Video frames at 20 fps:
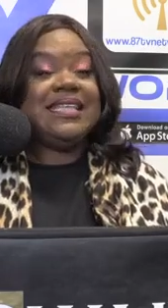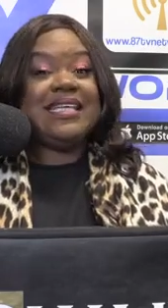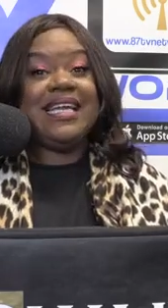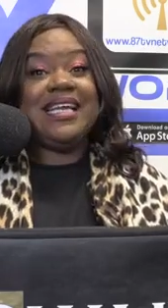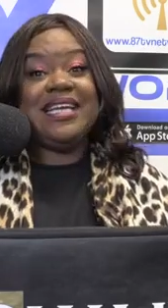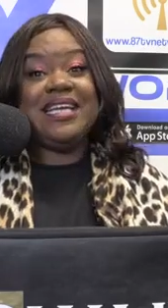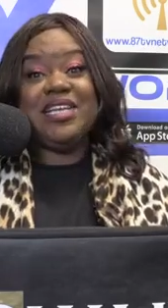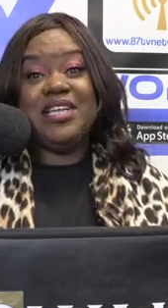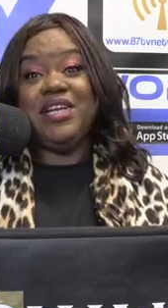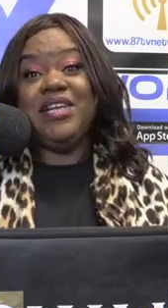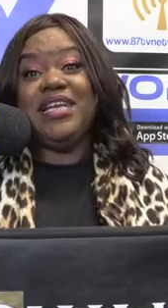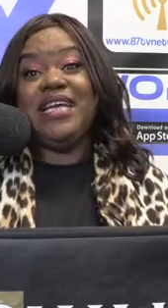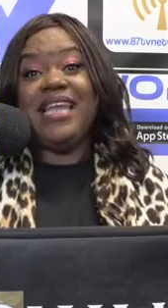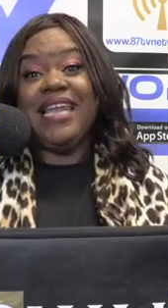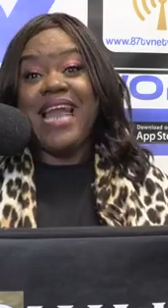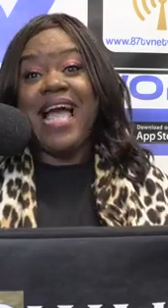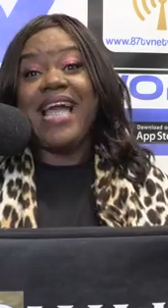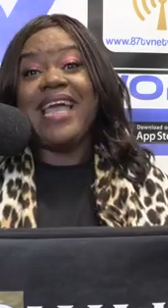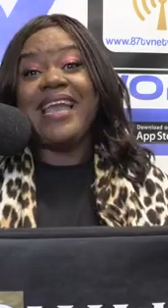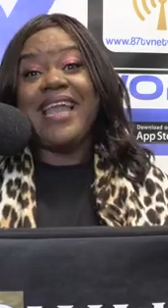and clearly a
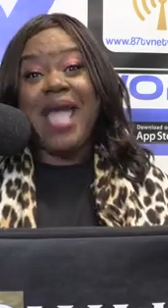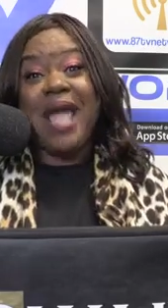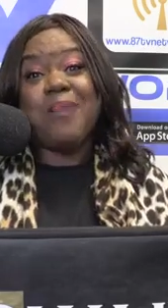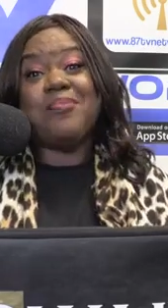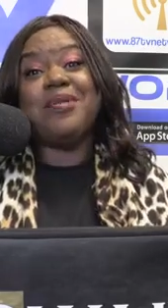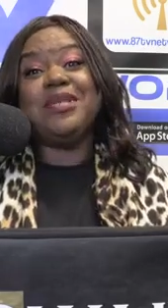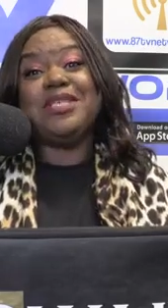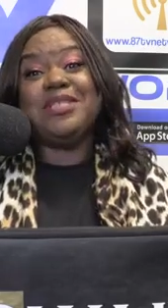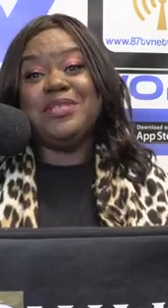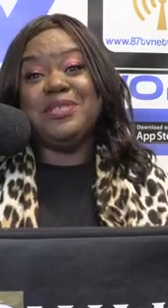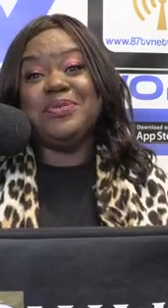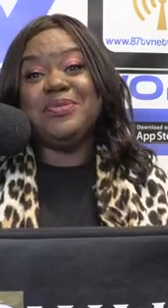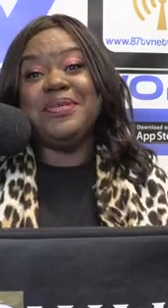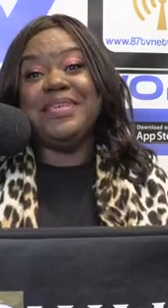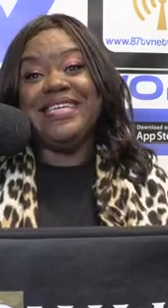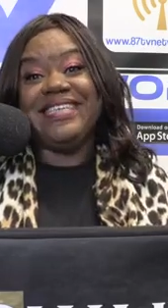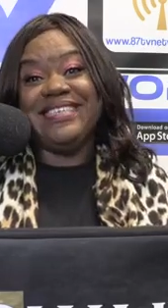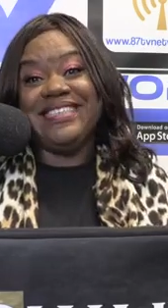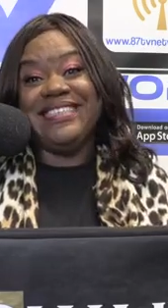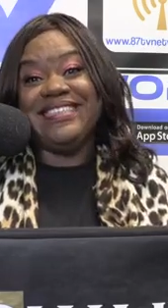lot can happen in 2
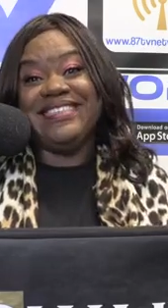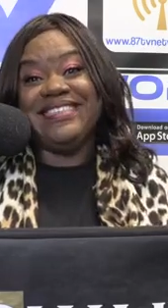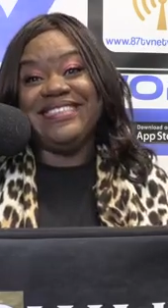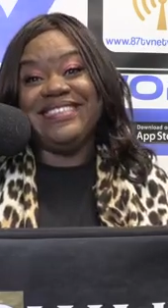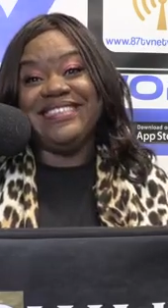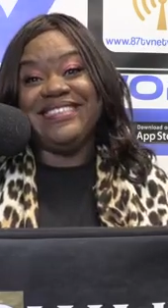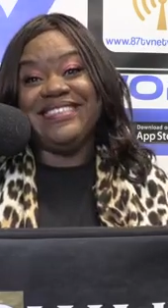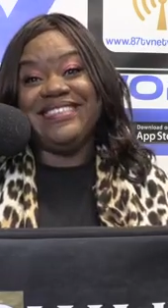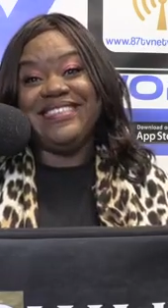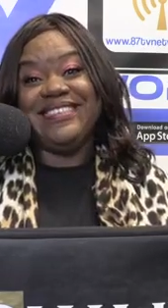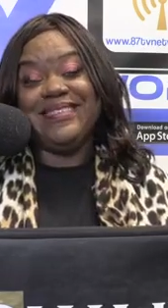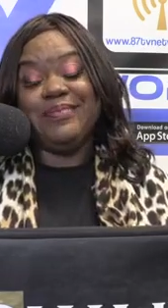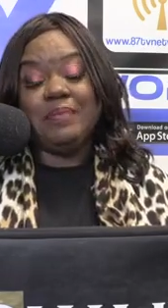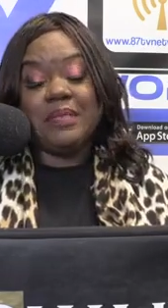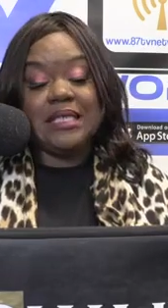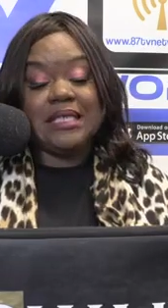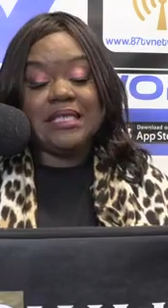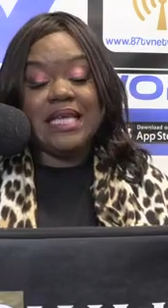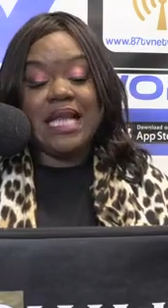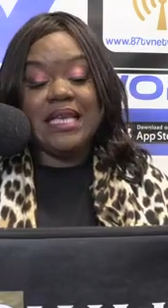weeks
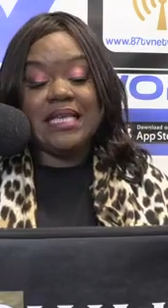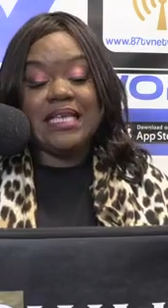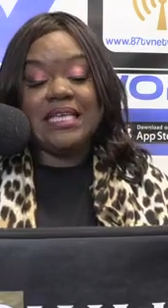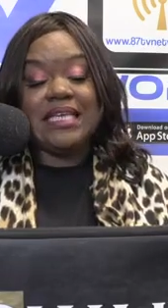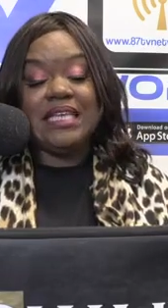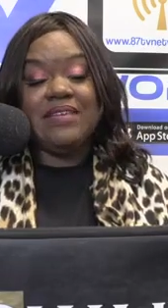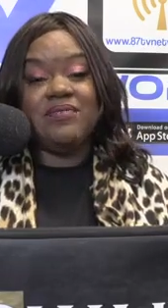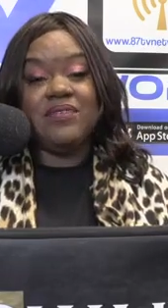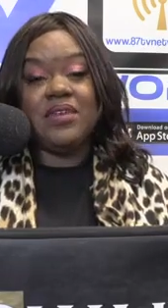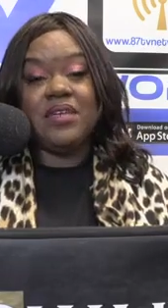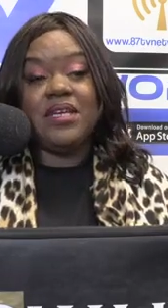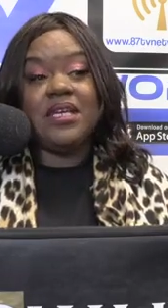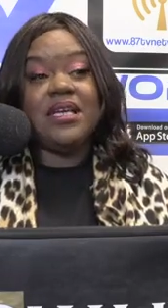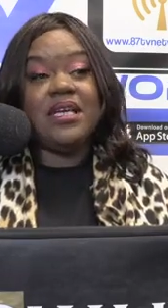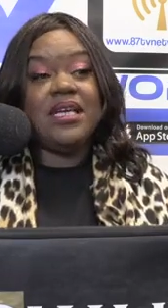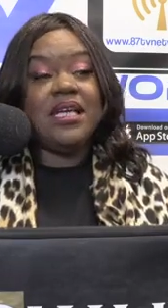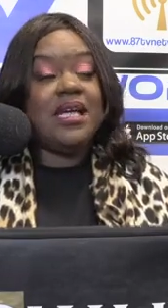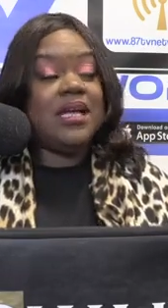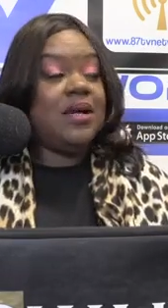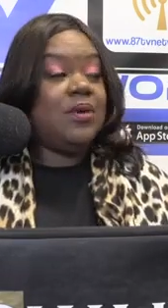because I didn't even
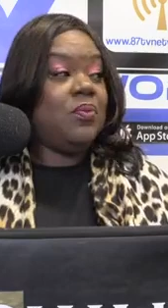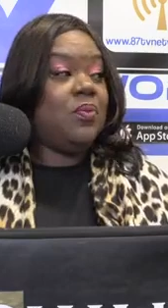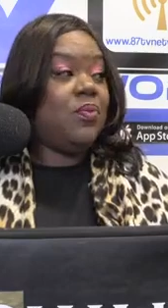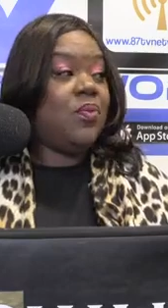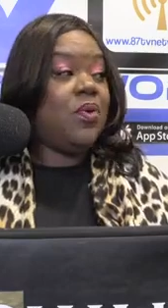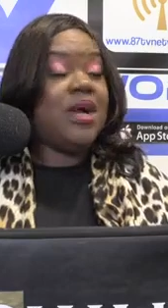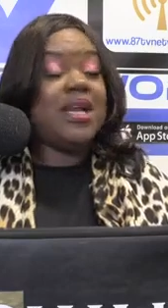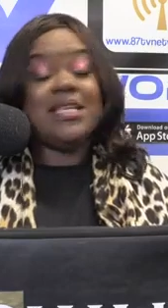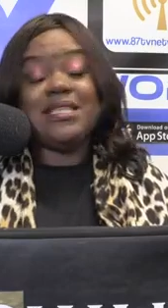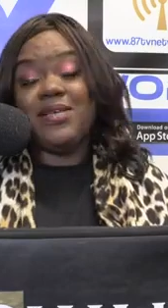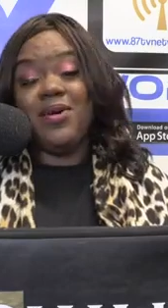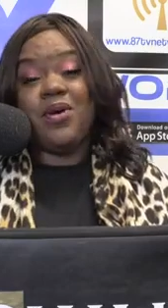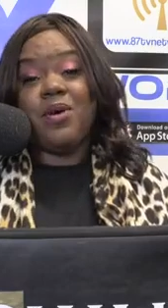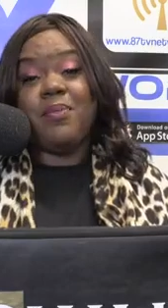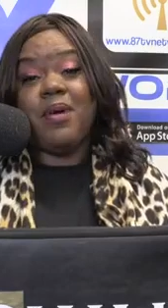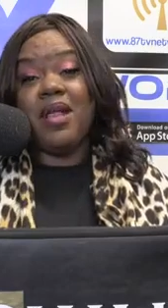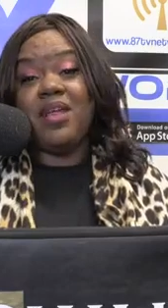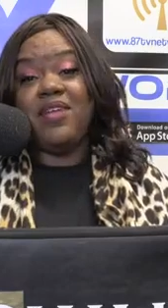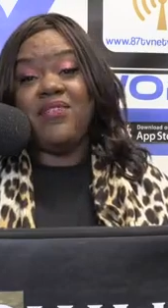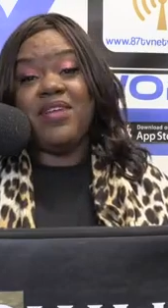want to talk
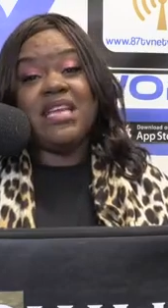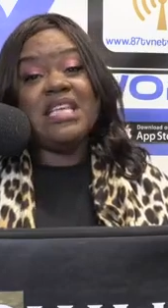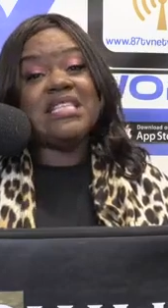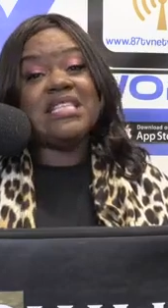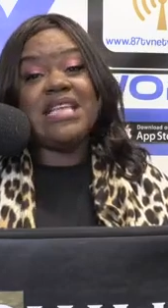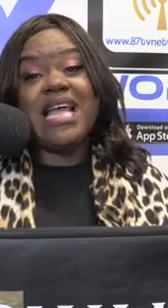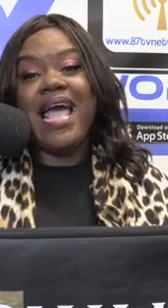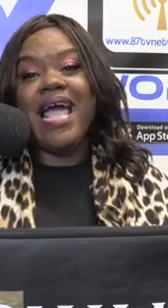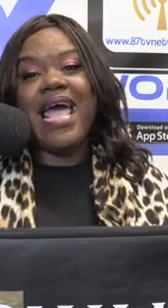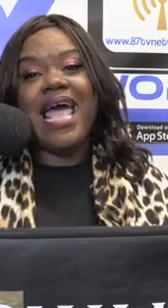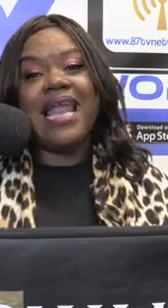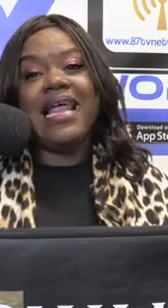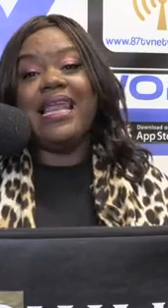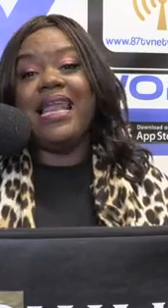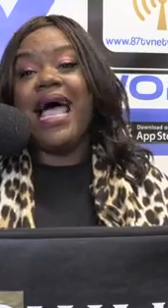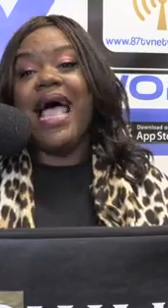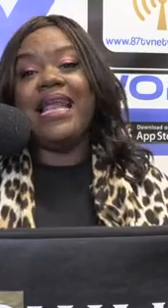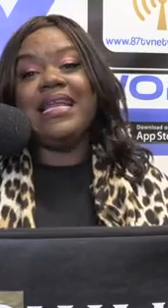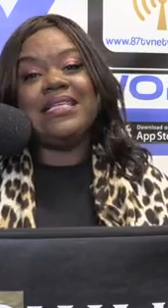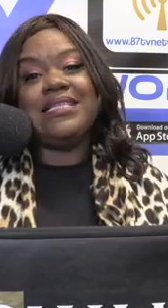about listen, I got a
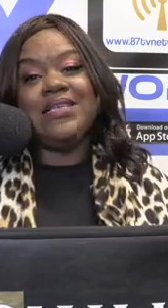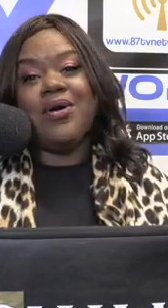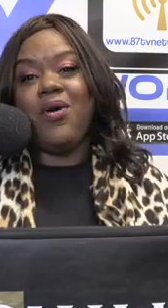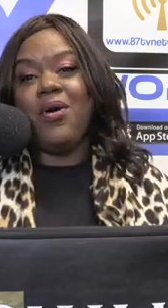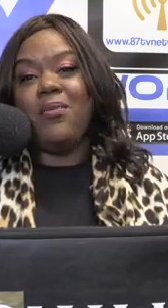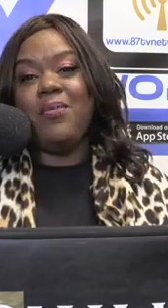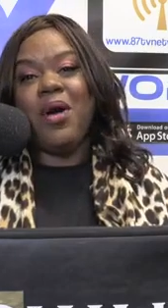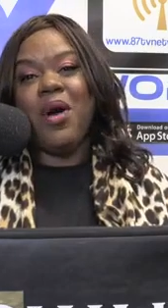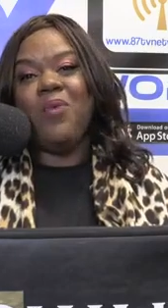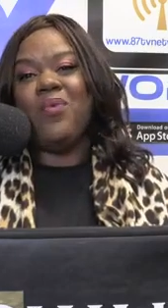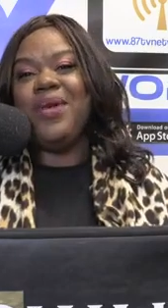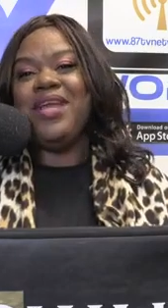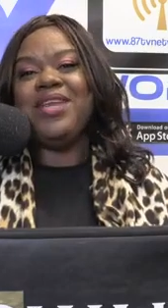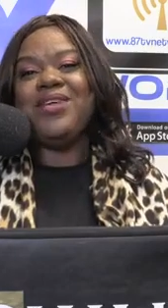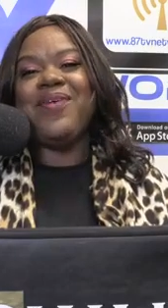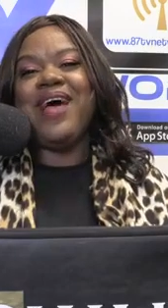lot to talk about. When